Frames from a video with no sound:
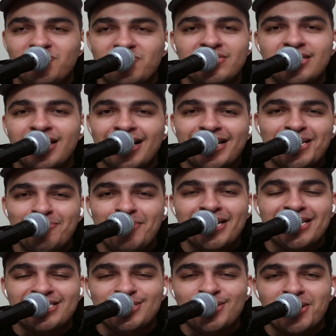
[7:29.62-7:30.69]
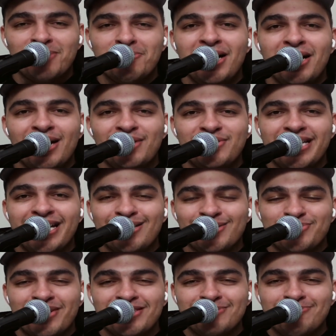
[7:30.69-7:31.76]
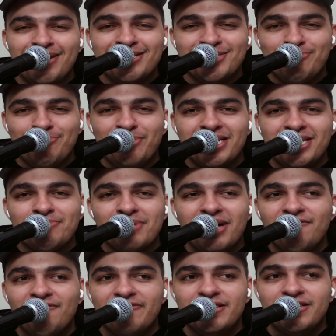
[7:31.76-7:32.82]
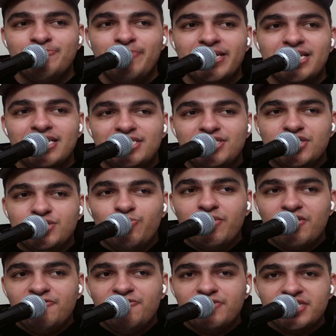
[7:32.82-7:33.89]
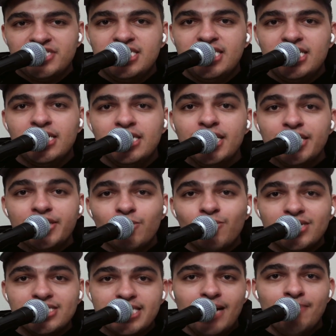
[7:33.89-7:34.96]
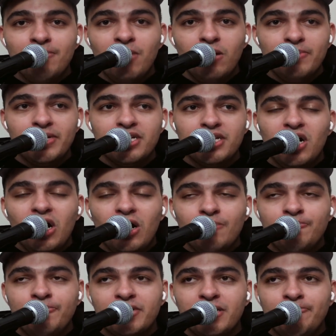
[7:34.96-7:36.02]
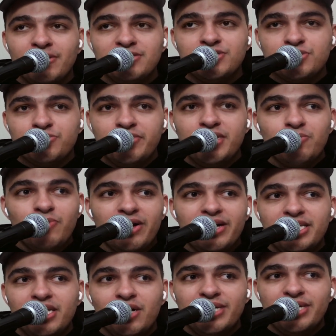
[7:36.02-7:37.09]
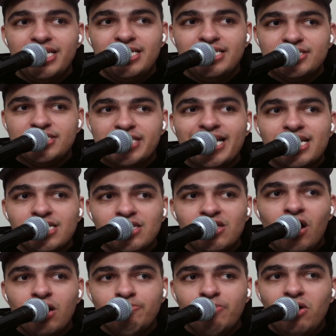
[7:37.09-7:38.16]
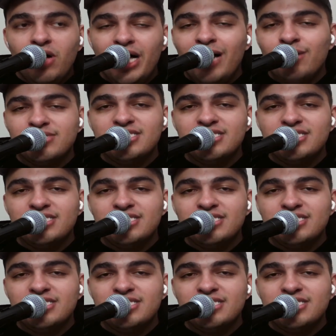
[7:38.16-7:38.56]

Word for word: Not going to make a joke about how the hair transplants are bringing him confidence, but it is just wonderful to see. There was that moment I'll put up on screen where you know he just had a long ball out to